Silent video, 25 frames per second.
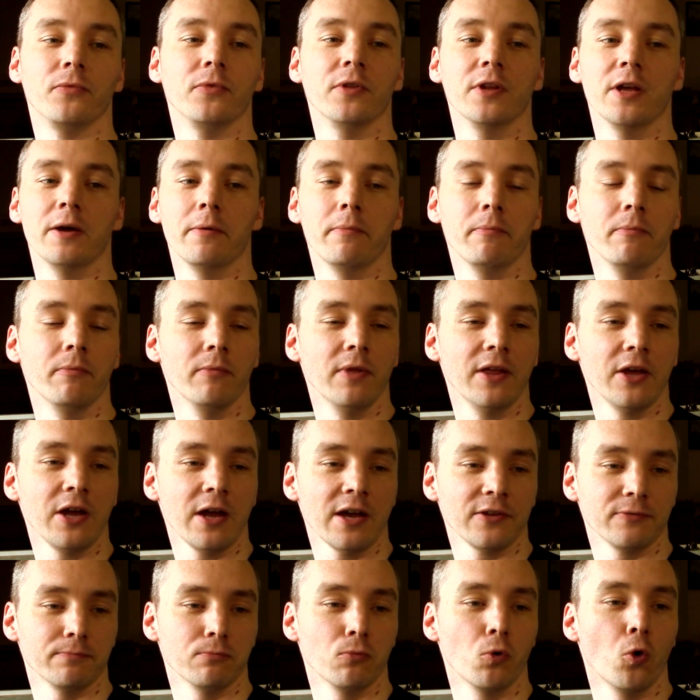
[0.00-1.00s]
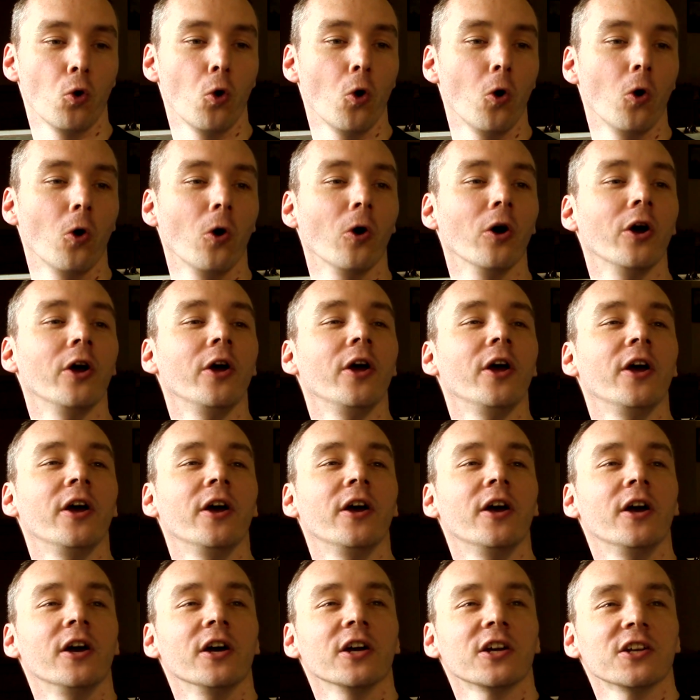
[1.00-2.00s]
It has more
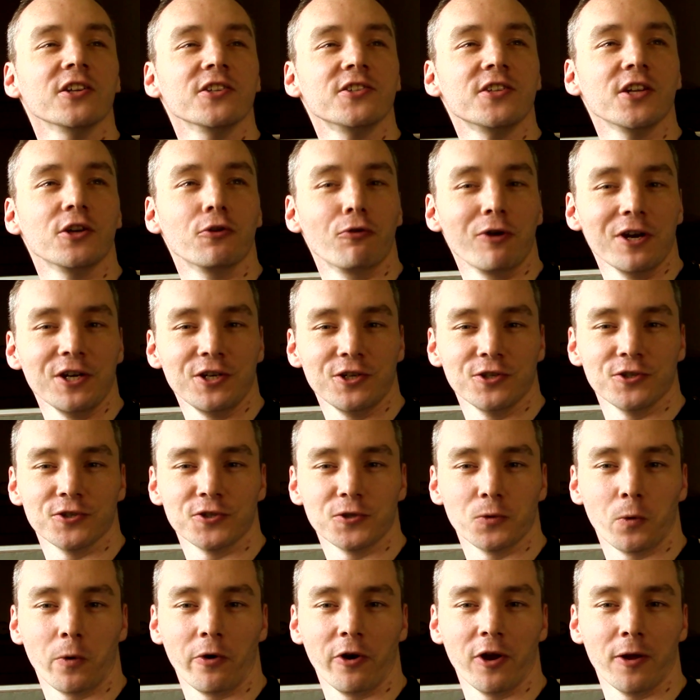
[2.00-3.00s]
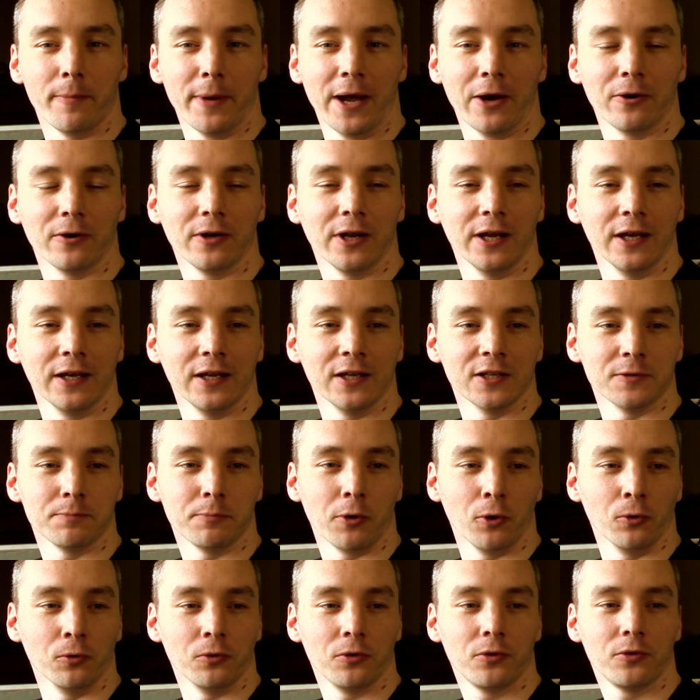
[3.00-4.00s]
considerations to worry about. Like, it's
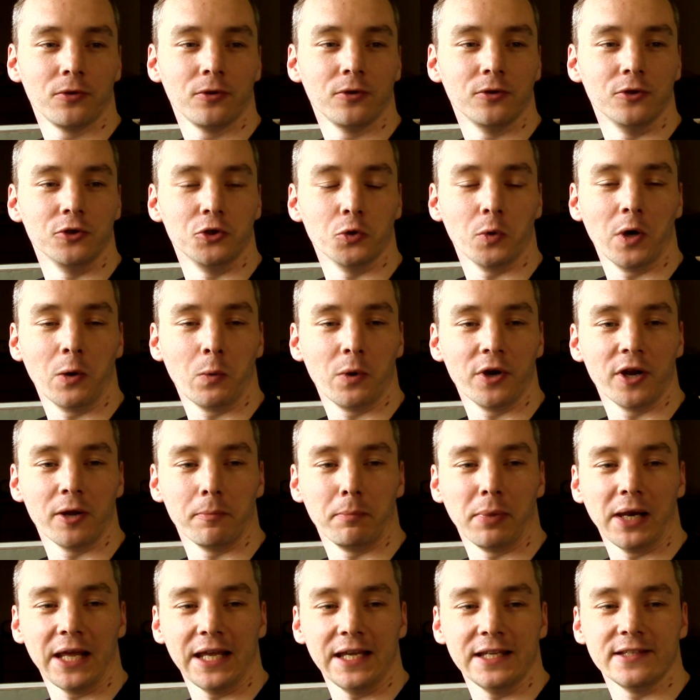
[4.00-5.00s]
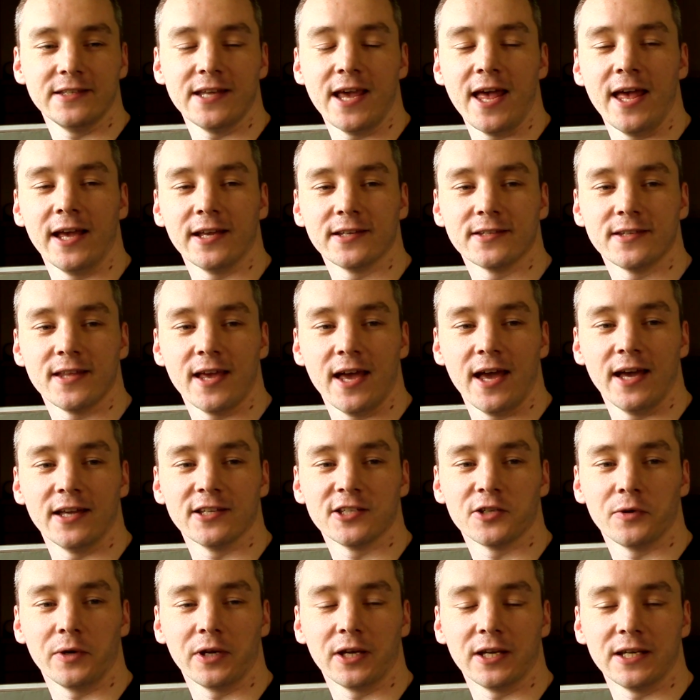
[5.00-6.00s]
both, do I want a blades hex there
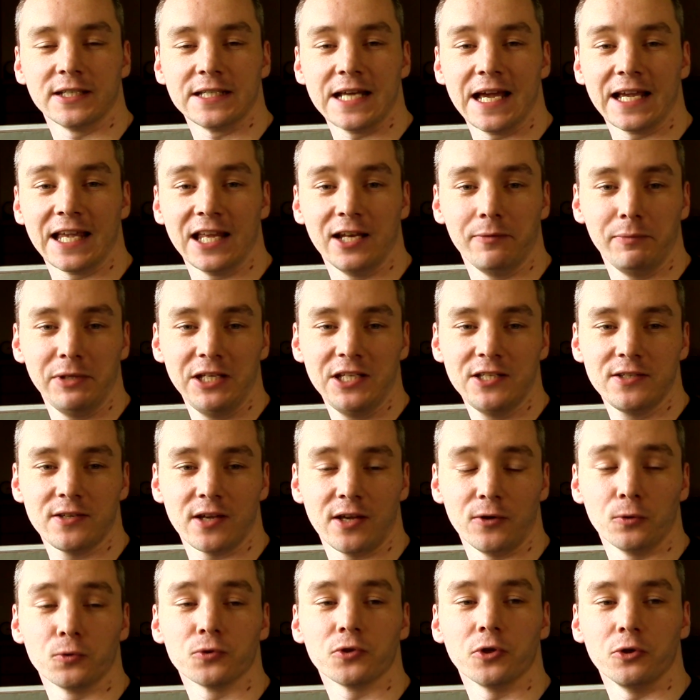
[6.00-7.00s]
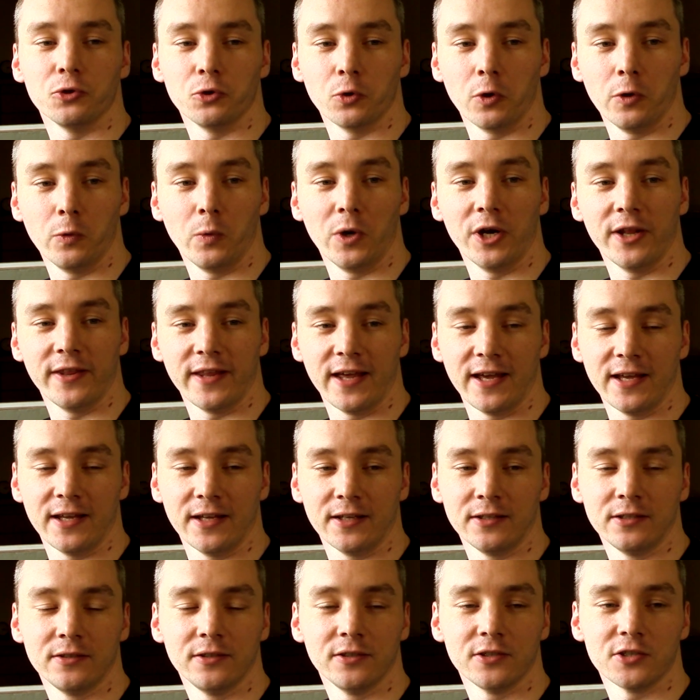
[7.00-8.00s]
so I can attack enemies, and also do I want it
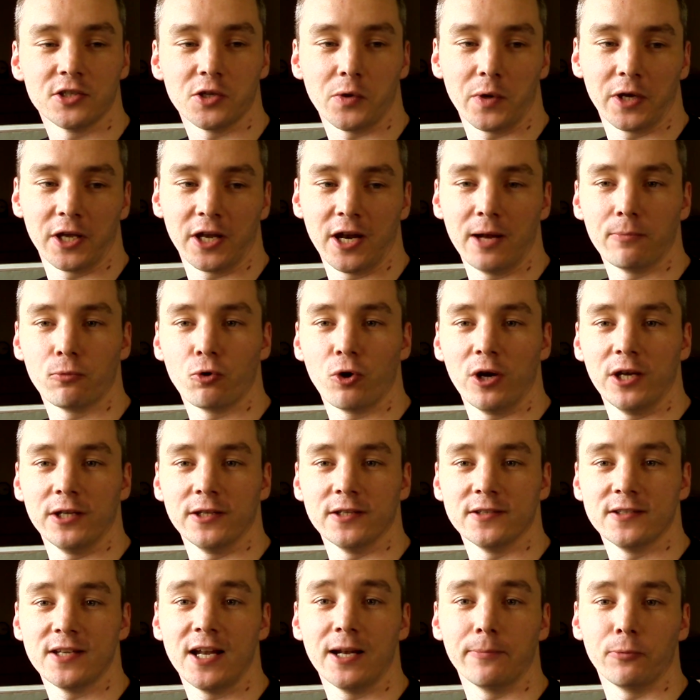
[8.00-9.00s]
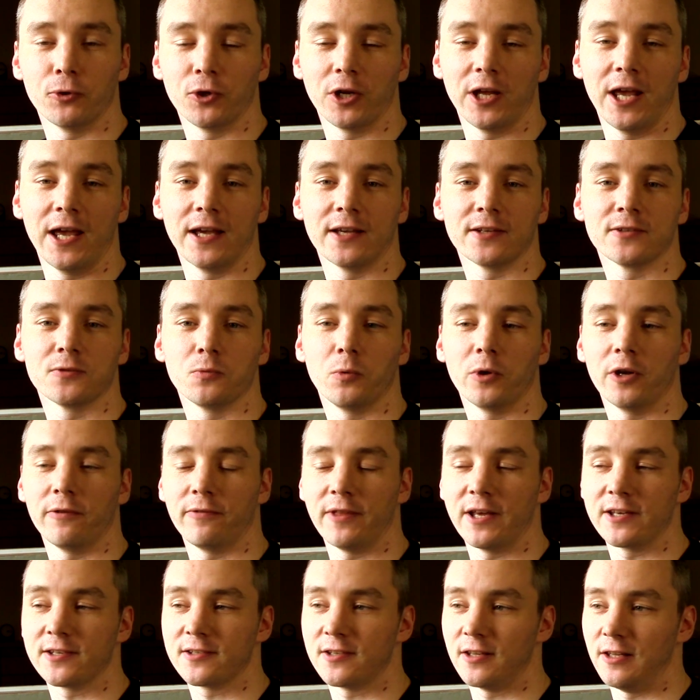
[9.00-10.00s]
there so I can upgrade this teleporter hex? What if
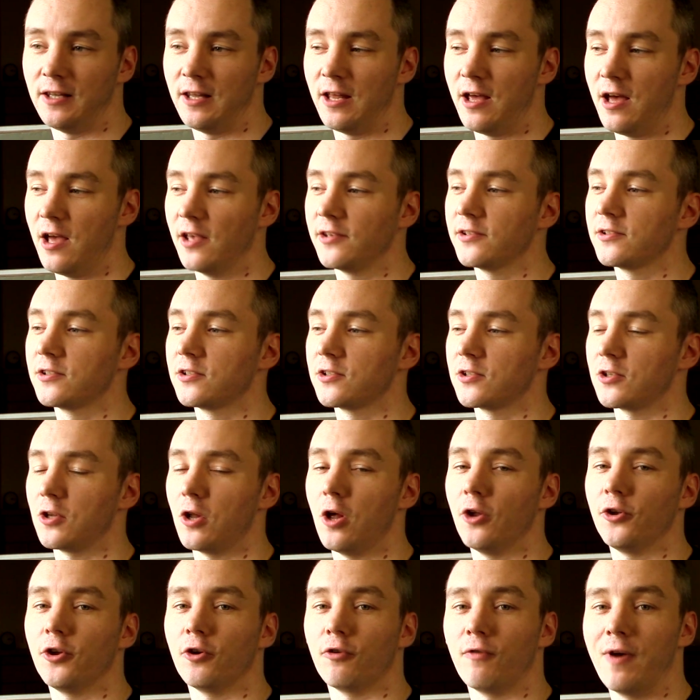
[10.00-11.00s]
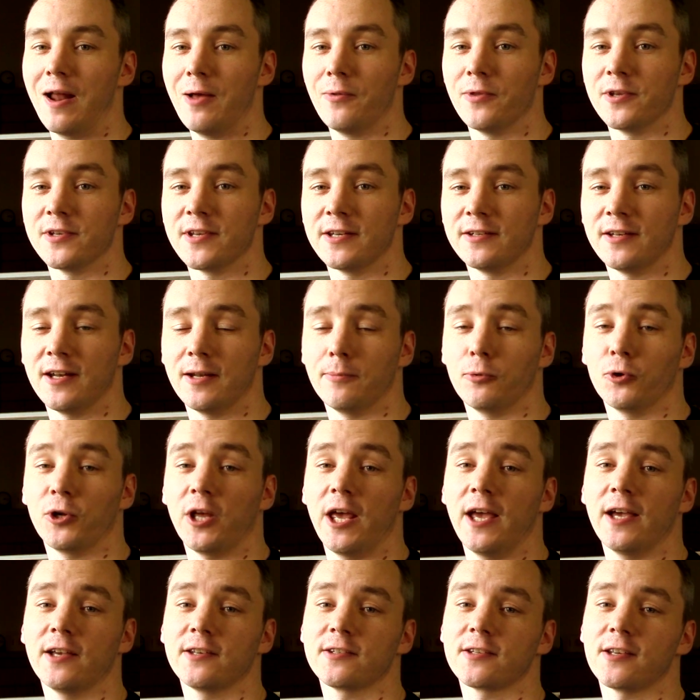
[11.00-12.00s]
that's the last slot around this teleporter
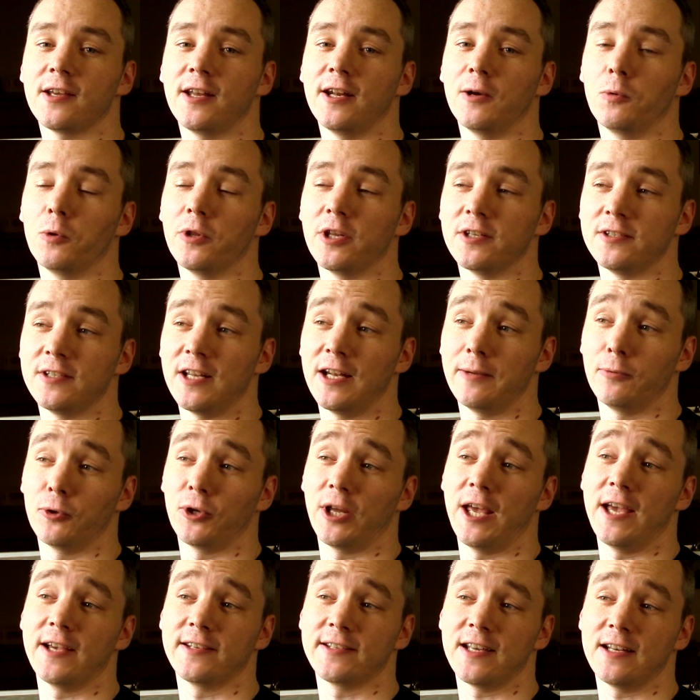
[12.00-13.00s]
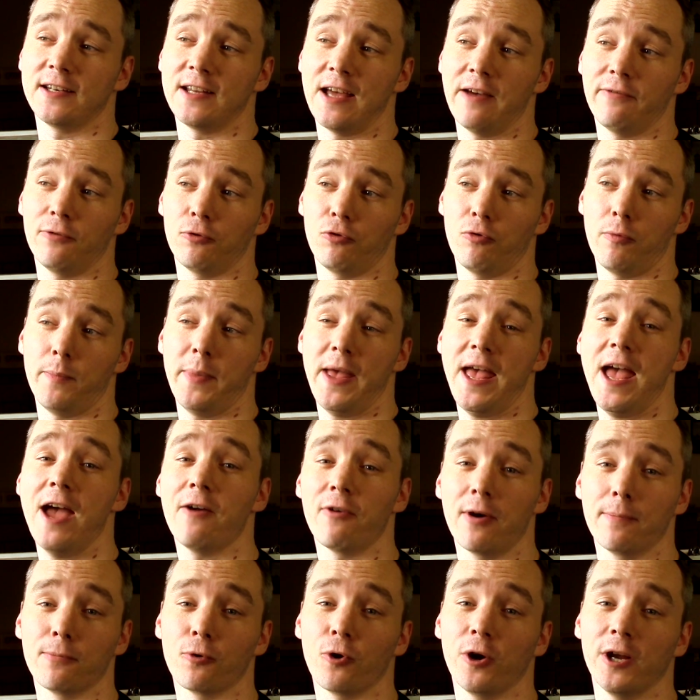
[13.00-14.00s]
hex, and I want the teleporter hex to have a
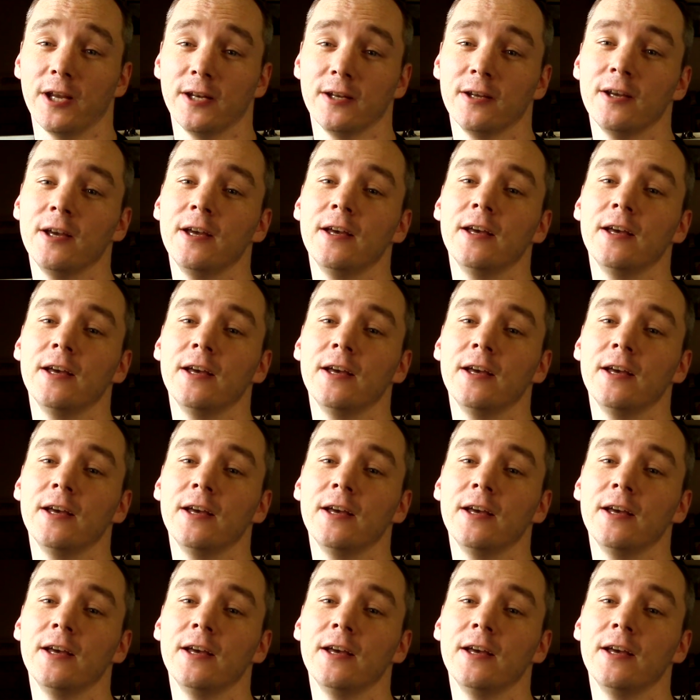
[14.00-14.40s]
repair upgrade?